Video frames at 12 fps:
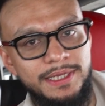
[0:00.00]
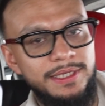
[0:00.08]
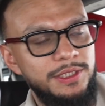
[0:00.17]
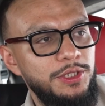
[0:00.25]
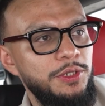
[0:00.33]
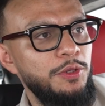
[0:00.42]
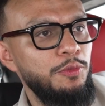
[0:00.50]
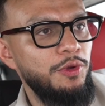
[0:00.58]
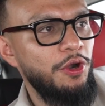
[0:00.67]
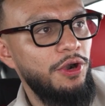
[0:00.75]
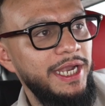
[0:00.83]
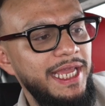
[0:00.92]
So we
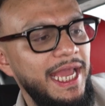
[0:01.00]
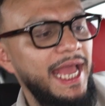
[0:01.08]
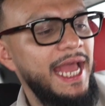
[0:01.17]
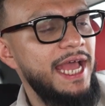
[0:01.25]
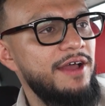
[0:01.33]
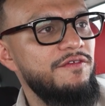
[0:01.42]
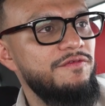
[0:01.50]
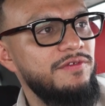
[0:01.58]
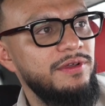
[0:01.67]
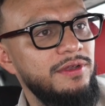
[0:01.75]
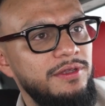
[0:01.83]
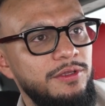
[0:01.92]
already have
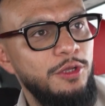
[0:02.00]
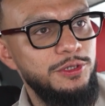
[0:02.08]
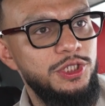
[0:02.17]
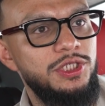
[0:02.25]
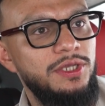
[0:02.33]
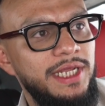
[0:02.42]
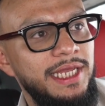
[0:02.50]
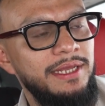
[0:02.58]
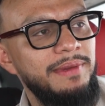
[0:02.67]
those 3,